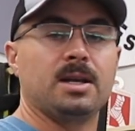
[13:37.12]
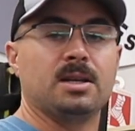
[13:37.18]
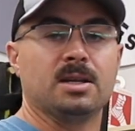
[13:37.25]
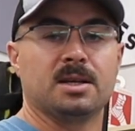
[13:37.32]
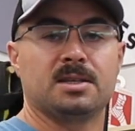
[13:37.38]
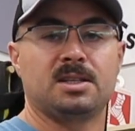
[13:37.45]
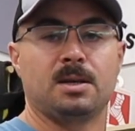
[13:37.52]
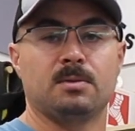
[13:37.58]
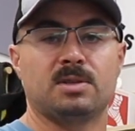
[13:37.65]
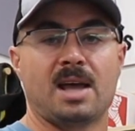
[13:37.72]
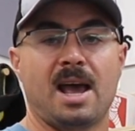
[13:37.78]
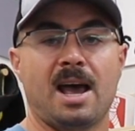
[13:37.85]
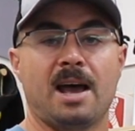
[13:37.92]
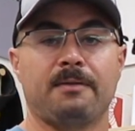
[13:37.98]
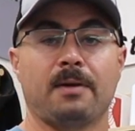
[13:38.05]
does seem to
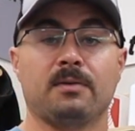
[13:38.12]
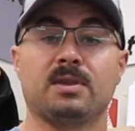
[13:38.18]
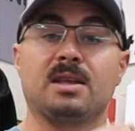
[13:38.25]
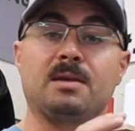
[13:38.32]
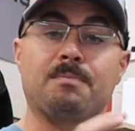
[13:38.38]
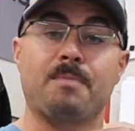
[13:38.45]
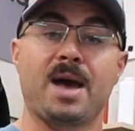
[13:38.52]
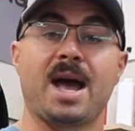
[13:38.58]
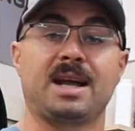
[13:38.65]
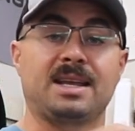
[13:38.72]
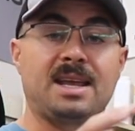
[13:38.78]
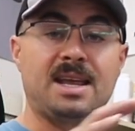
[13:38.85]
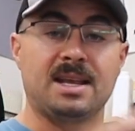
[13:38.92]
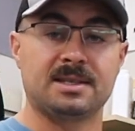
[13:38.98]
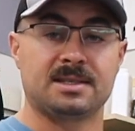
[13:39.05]
have everything back
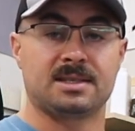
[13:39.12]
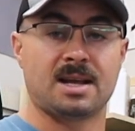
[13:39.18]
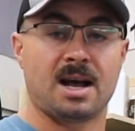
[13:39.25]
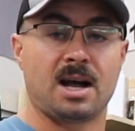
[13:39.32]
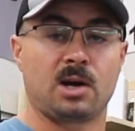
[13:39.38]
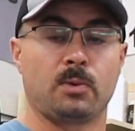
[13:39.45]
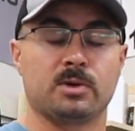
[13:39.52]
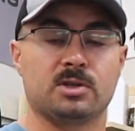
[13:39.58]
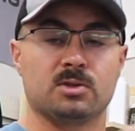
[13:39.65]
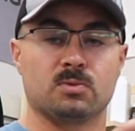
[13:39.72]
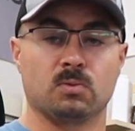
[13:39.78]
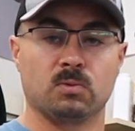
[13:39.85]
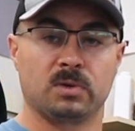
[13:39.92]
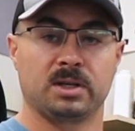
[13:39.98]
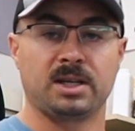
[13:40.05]
in stock, which is
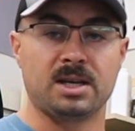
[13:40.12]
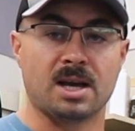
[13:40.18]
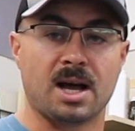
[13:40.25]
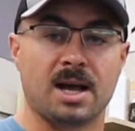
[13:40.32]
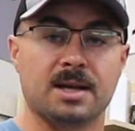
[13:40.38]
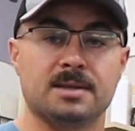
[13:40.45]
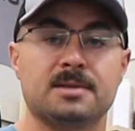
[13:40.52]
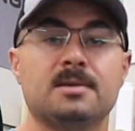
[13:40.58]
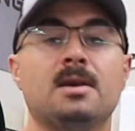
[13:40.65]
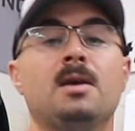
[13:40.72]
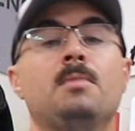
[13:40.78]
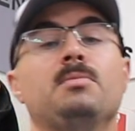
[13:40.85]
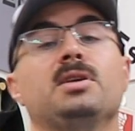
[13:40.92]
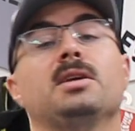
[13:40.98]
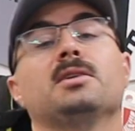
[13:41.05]
really nice
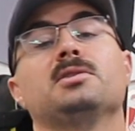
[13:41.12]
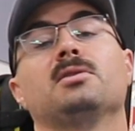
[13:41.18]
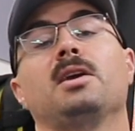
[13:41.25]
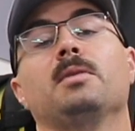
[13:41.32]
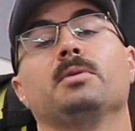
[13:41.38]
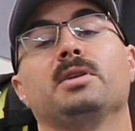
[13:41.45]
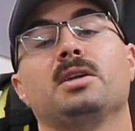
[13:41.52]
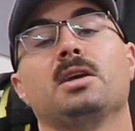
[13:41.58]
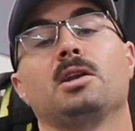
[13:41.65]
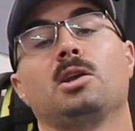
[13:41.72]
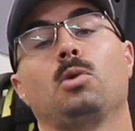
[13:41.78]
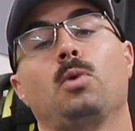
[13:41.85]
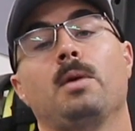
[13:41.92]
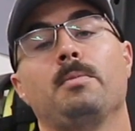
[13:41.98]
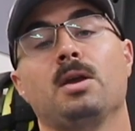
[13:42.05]
because you're able to get
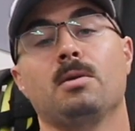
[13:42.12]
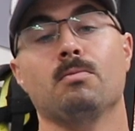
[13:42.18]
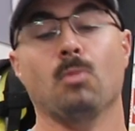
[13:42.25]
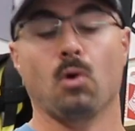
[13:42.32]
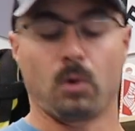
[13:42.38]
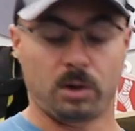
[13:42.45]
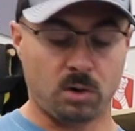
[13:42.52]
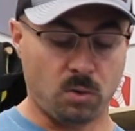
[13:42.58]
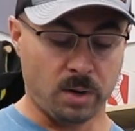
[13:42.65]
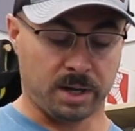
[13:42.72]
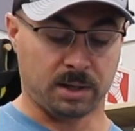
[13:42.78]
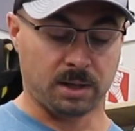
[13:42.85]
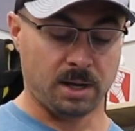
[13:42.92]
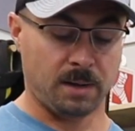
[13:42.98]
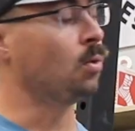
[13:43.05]
equipment more
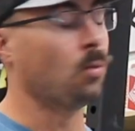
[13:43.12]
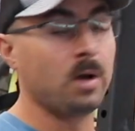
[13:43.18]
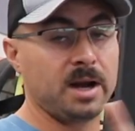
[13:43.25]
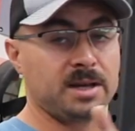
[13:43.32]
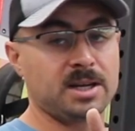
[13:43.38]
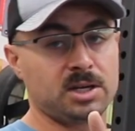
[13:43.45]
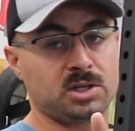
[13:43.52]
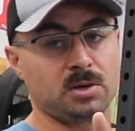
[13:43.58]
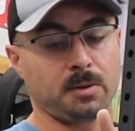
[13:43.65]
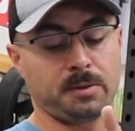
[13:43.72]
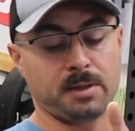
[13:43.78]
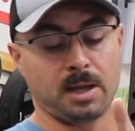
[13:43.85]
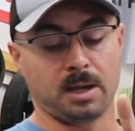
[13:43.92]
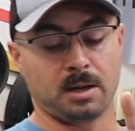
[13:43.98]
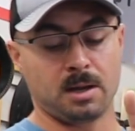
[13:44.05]
quickly. One additional
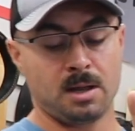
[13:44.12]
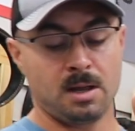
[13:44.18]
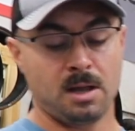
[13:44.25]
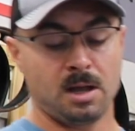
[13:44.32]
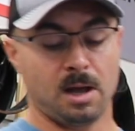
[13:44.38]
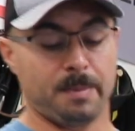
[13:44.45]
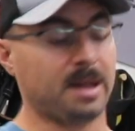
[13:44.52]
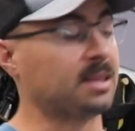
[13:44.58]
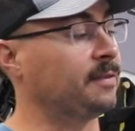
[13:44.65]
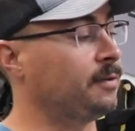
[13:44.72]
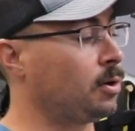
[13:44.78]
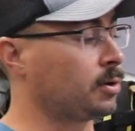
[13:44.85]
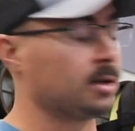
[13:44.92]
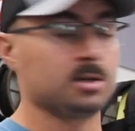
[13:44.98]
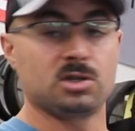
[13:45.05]
thing about the
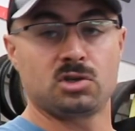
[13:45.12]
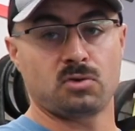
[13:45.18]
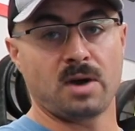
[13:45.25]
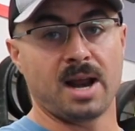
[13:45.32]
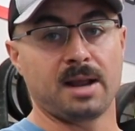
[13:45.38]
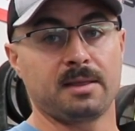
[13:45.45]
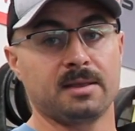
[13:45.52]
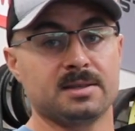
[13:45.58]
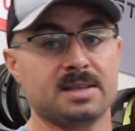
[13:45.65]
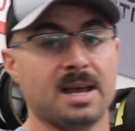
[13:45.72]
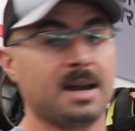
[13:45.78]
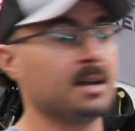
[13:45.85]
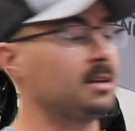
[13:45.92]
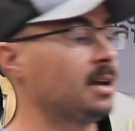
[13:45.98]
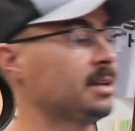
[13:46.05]
Vulcan Strength is
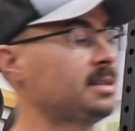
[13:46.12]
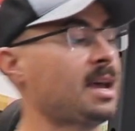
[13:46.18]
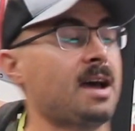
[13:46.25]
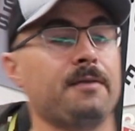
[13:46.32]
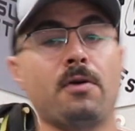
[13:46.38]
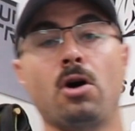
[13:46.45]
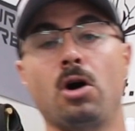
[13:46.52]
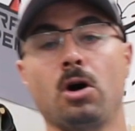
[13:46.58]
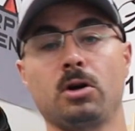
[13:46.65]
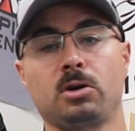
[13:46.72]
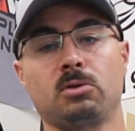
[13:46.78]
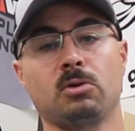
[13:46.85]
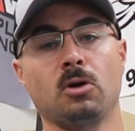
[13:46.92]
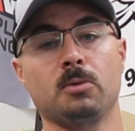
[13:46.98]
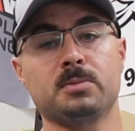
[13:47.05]
that it does have hard
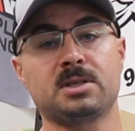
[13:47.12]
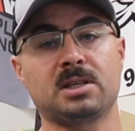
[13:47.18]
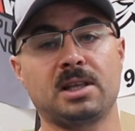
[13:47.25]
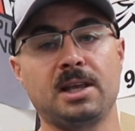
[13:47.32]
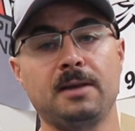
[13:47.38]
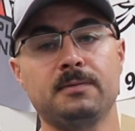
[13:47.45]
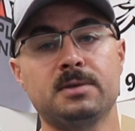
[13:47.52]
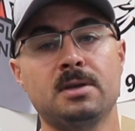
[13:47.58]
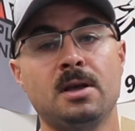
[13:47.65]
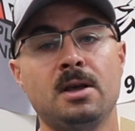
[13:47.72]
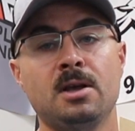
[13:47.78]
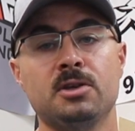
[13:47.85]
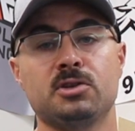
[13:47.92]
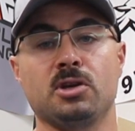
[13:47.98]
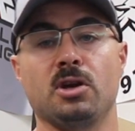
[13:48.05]
chrome sleeves,
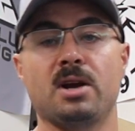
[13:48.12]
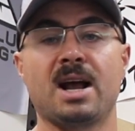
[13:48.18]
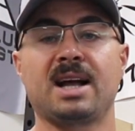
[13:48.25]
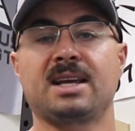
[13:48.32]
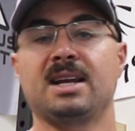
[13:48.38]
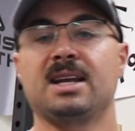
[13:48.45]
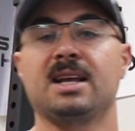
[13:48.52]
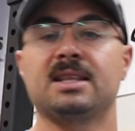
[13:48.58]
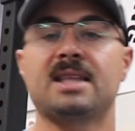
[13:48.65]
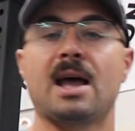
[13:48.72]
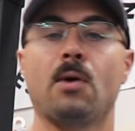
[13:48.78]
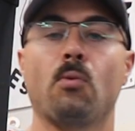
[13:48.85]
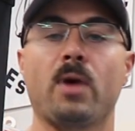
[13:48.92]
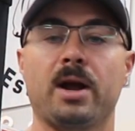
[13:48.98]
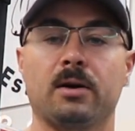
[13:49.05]
so you're not going to get
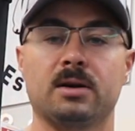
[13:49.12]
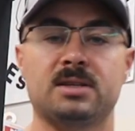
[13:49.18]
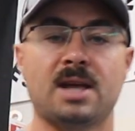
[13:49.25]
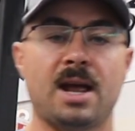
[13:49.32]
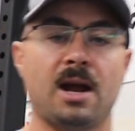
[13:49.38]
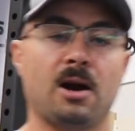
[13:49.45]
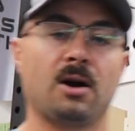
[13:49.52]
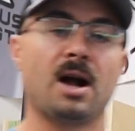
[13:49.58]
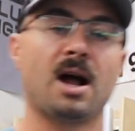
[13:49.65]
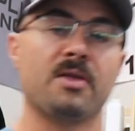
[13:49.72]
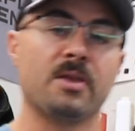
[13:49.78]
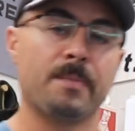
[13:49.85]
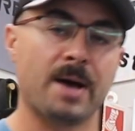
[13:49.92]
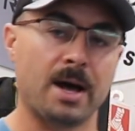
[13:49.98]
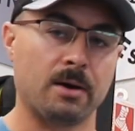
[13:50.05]
that wear and tear on
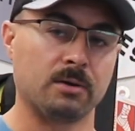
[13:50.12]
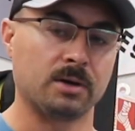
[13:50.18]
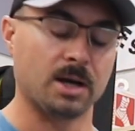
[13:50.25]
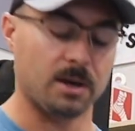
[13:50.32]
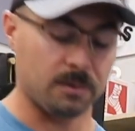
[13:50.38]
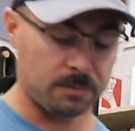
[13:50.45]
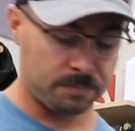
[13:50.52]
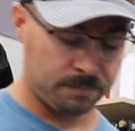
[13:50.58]
the powder coat.